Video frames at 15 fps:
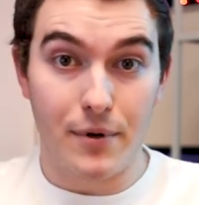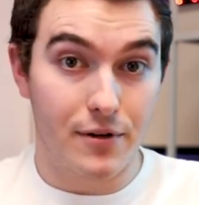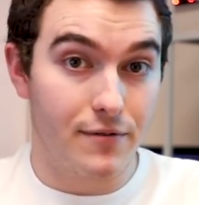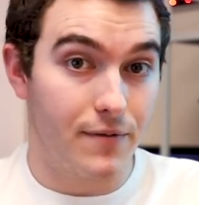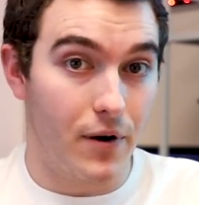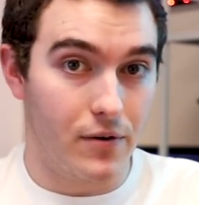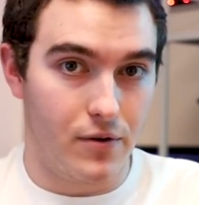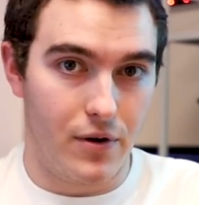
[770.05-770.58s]
much
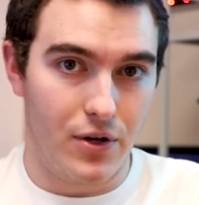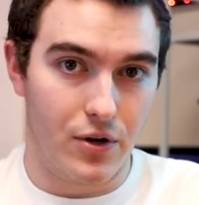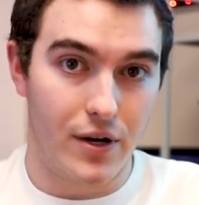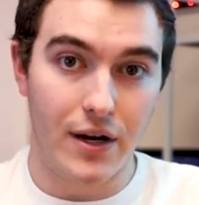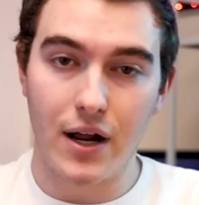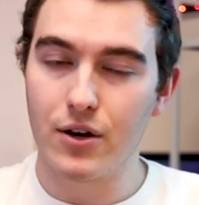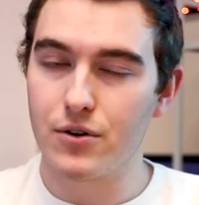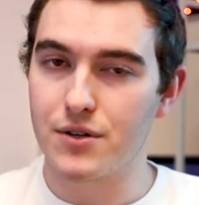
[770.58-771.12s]
farther and you're
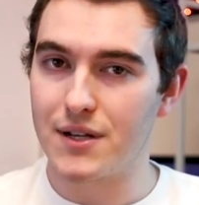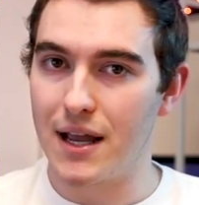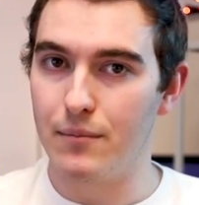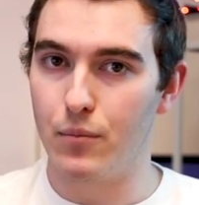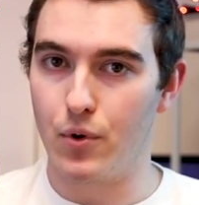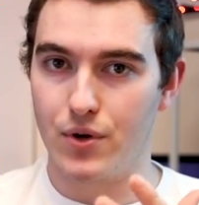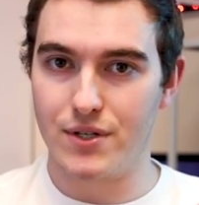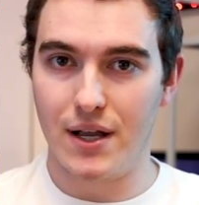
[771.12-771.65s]
gonna understand
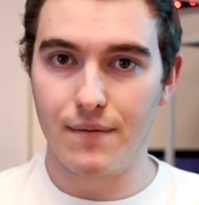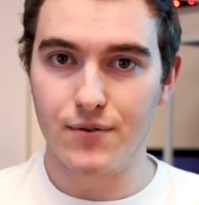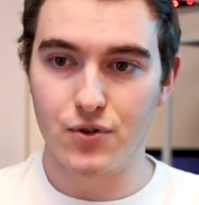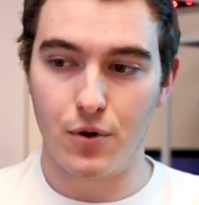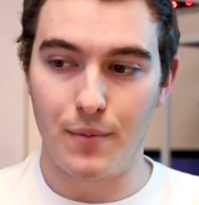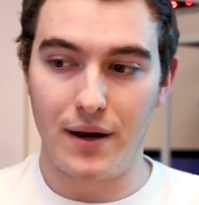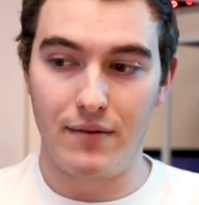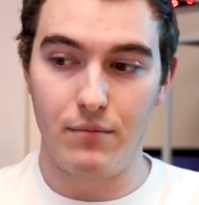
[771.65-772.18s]
more stuff, so
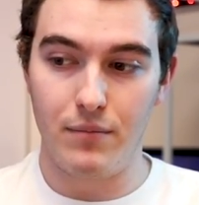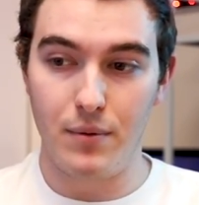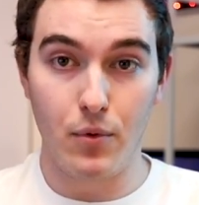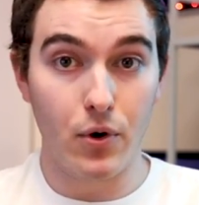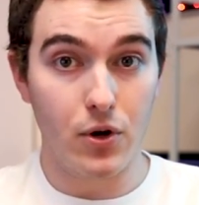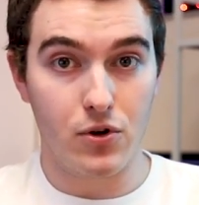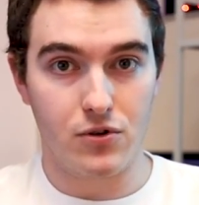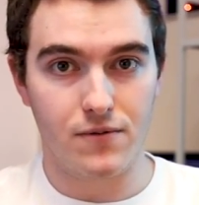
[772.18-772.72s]
it might even be
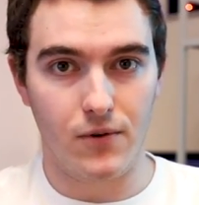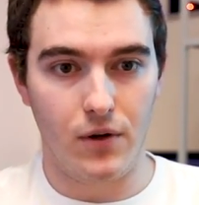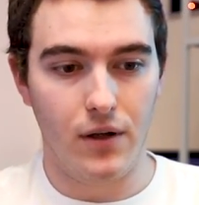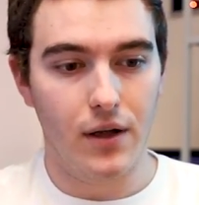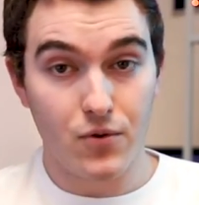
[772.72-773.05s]
more useful.